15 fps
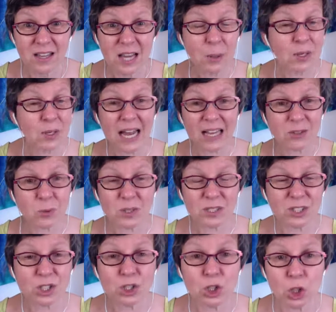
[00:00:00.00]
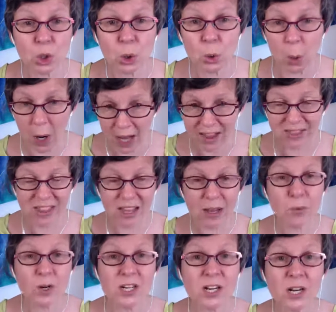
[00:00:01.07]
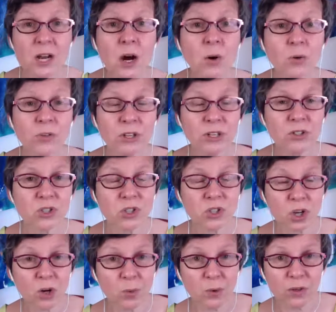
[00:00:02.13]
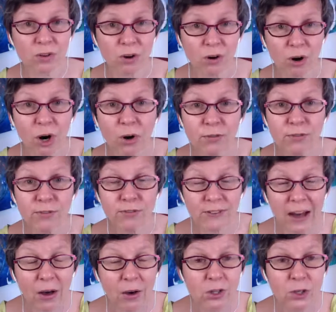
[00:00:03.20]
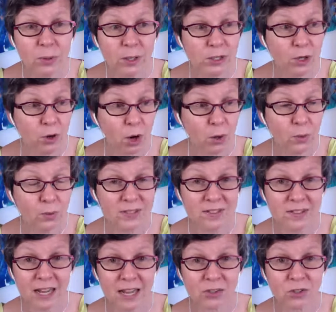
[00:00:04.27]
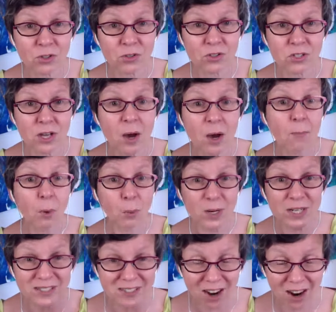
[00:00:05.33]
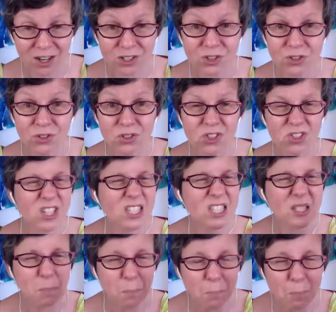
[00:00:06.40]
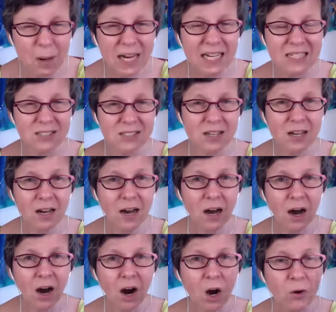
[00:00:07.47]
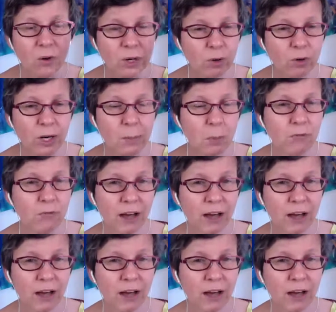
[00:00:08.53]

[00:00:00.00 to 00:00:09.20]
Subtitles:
They wouldn't ask what to do. They would know that you start with your own value and your own standards. But we doctors, despite our incredible